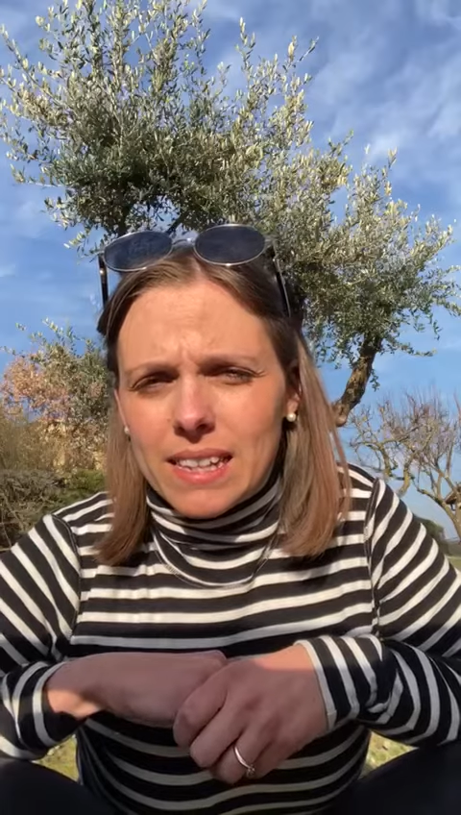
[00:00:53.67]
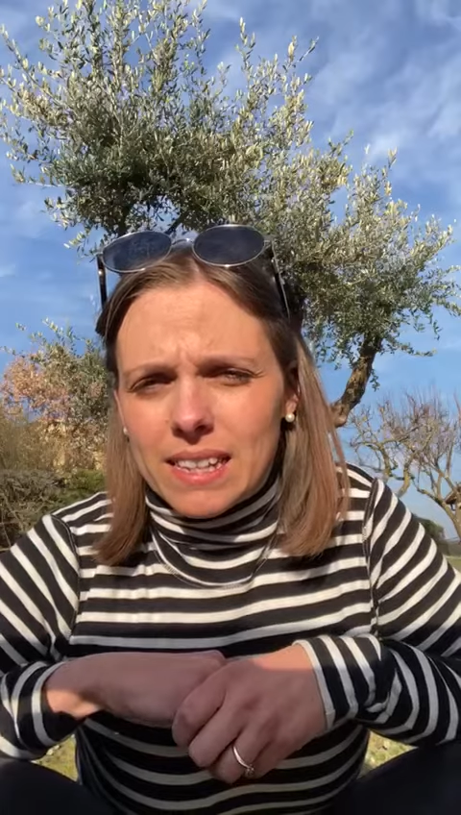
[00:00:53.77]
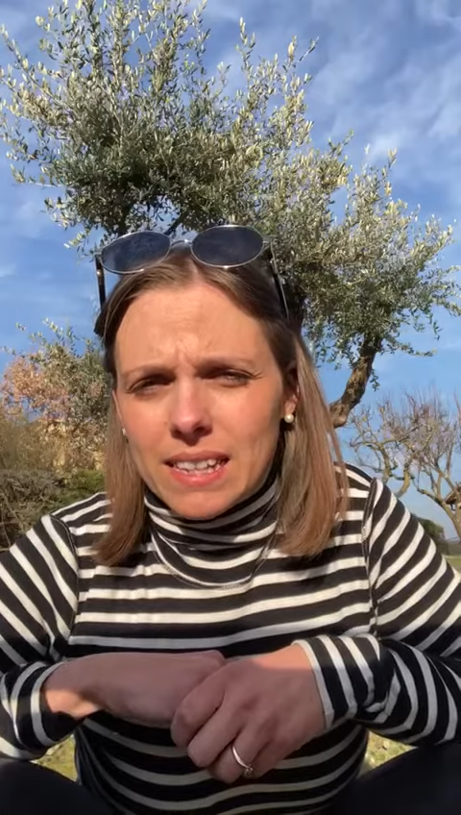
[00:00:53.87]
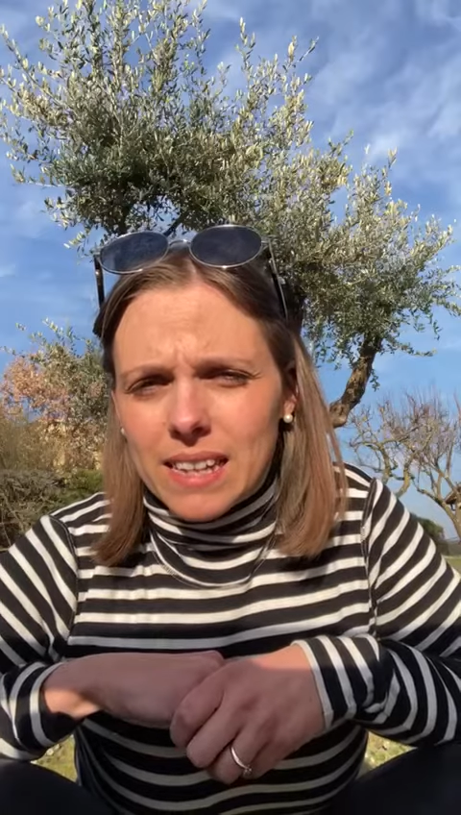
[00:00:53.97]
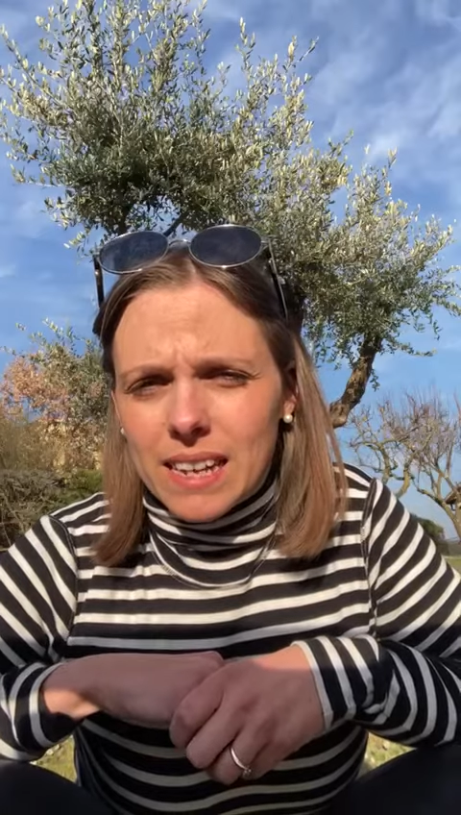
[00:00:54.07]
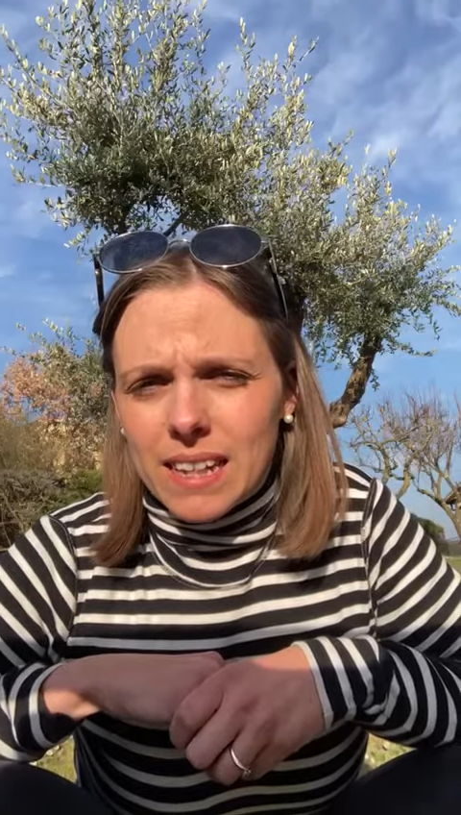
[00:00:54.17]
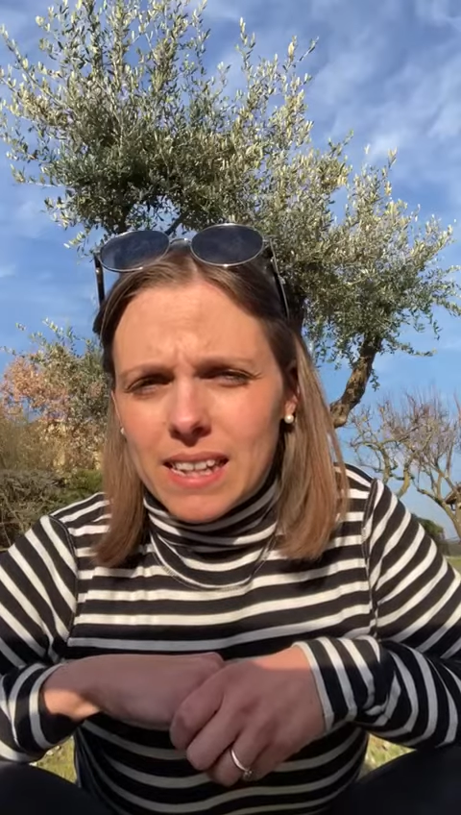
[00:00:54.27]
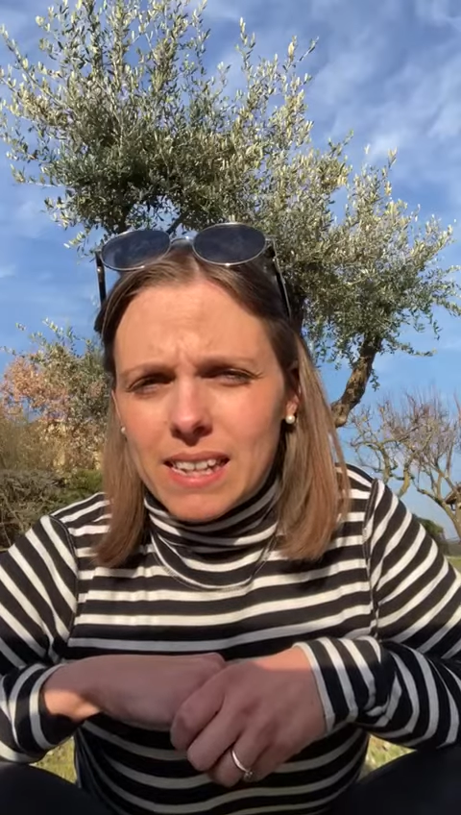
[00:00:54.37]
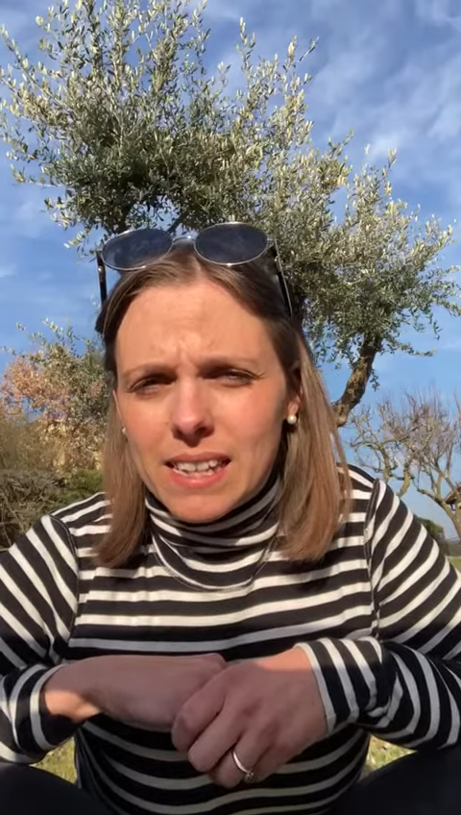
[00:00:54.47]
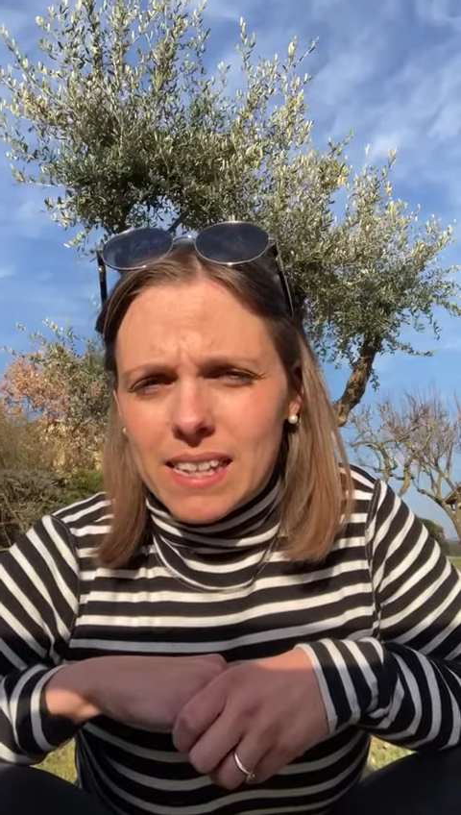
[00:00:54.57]

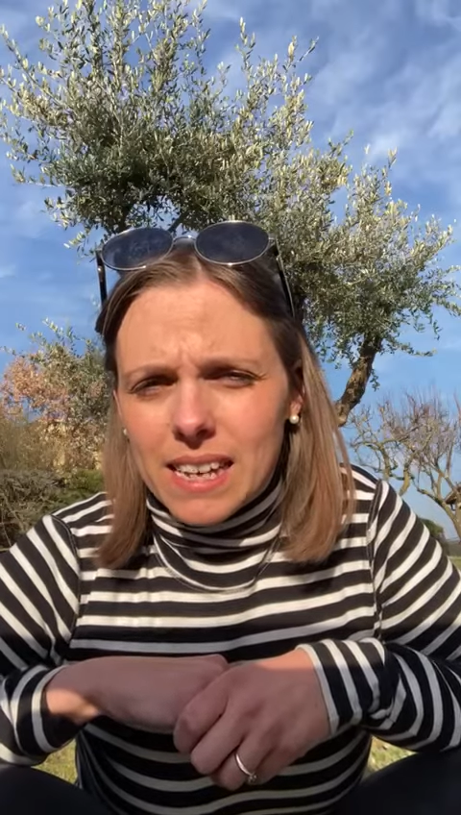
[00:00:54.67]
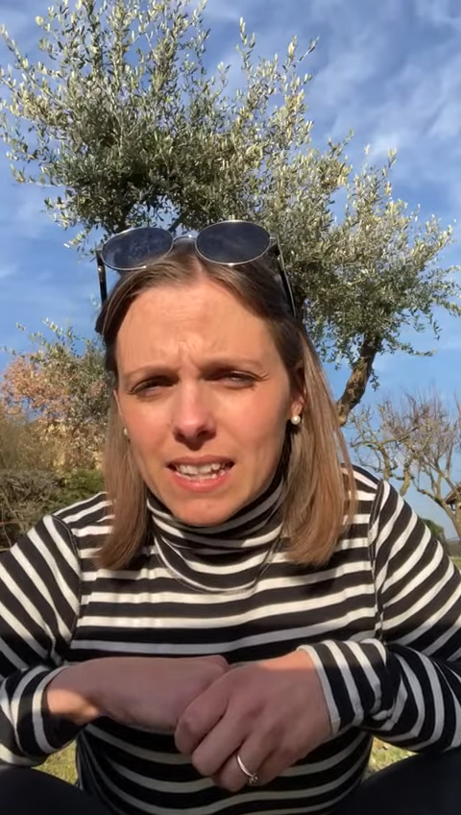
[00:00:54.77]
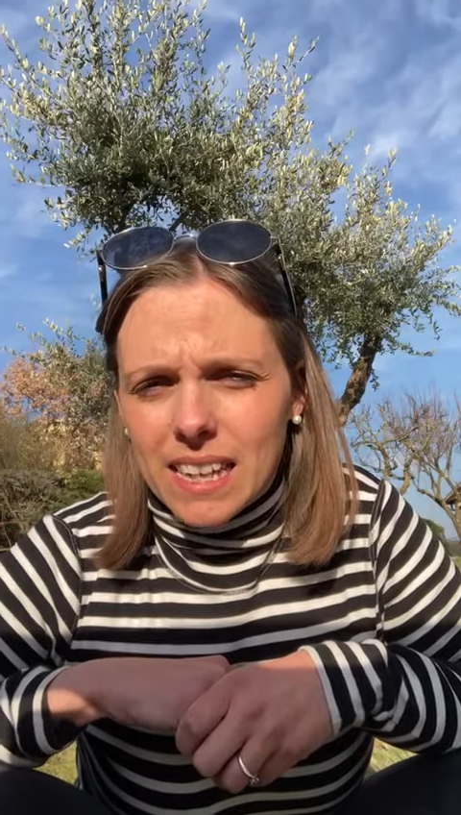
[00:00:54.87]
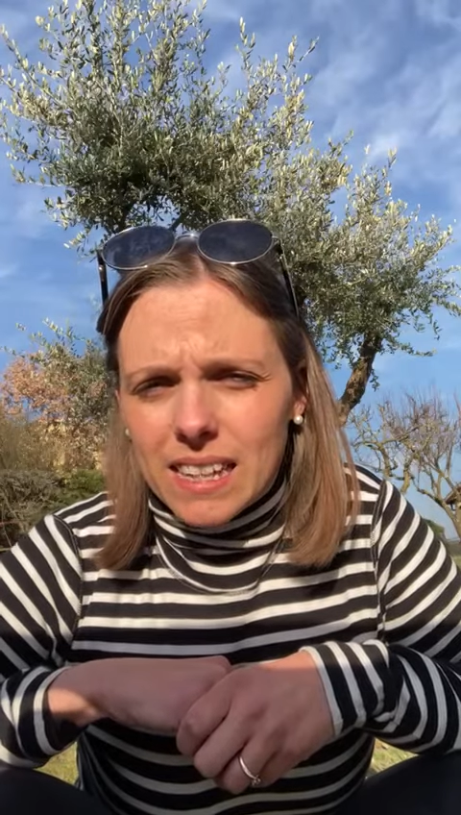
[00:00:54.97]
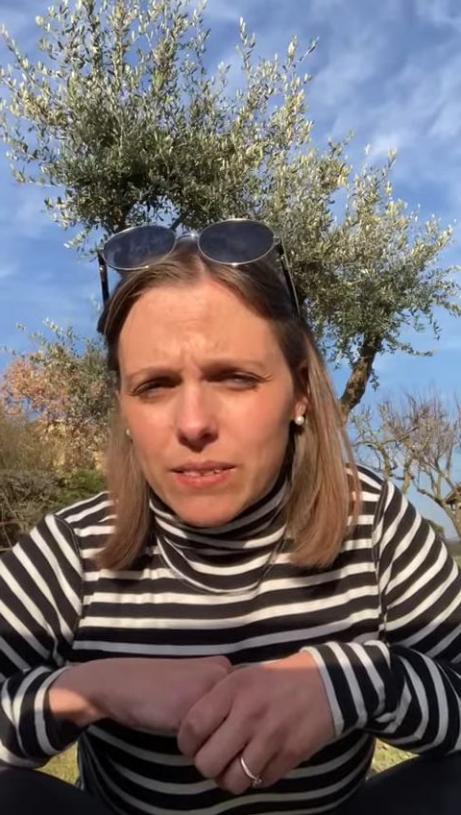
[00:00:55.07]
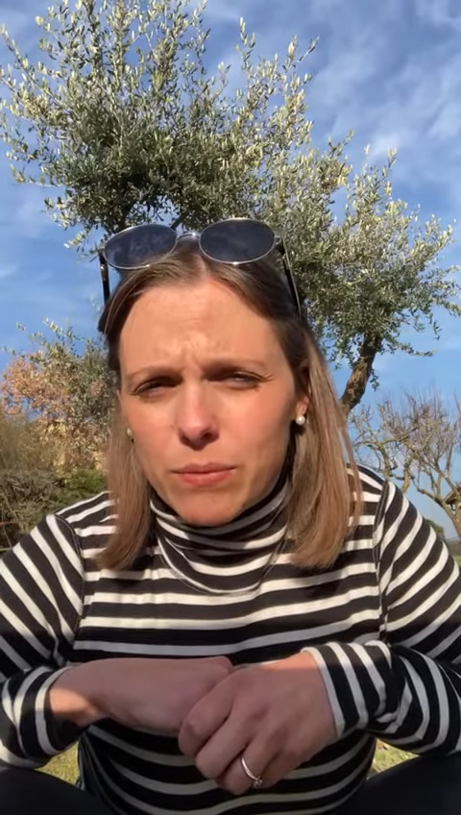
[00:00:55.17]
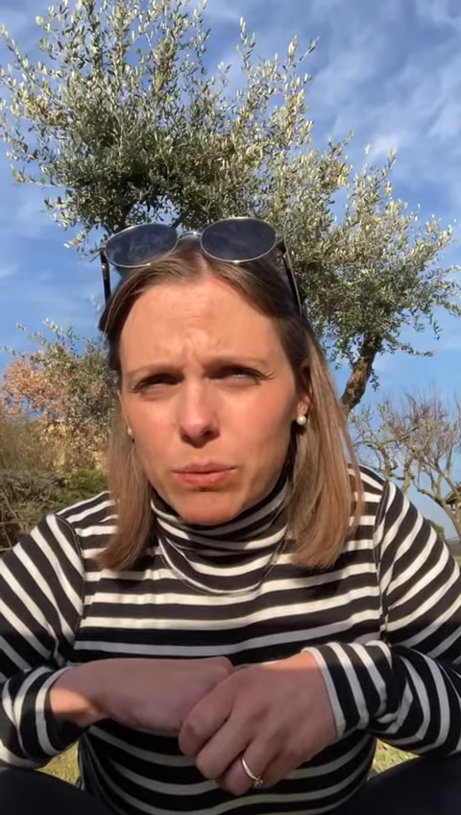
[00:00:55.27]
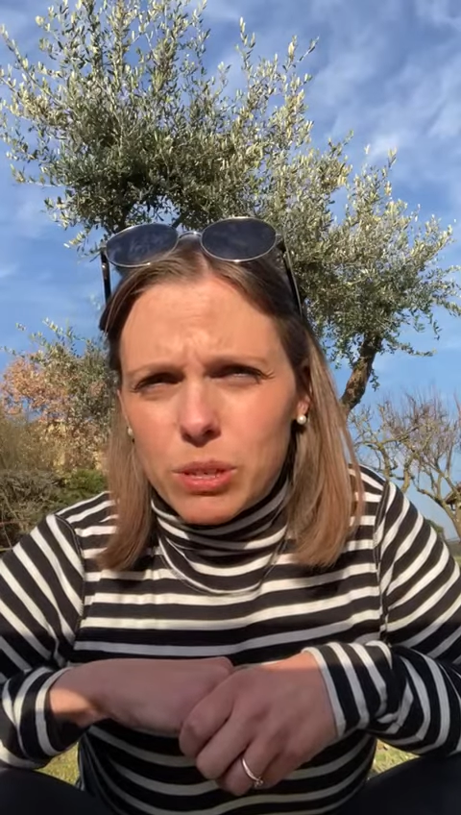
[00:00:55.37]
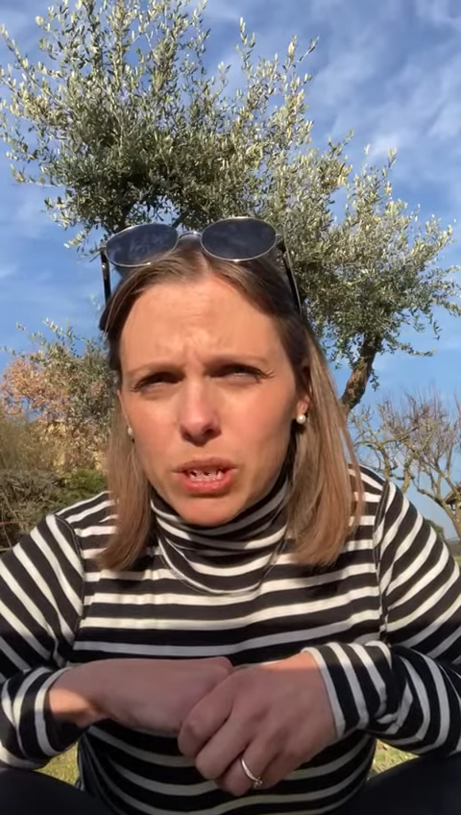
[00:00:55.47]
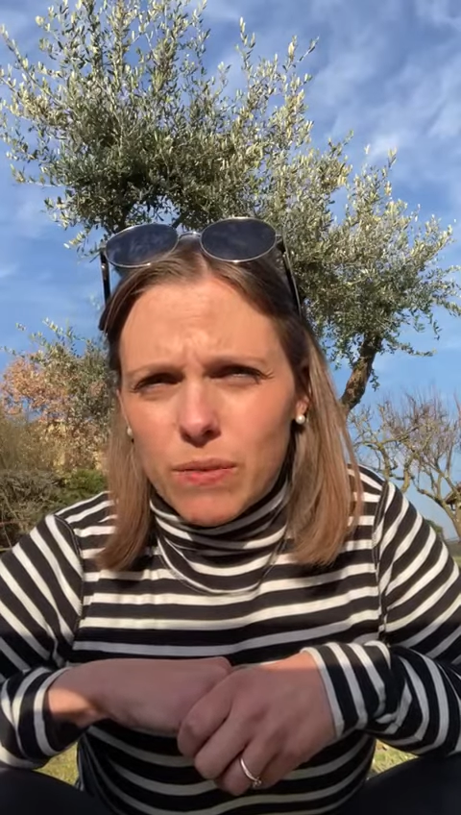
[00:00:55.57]
This is set at the foot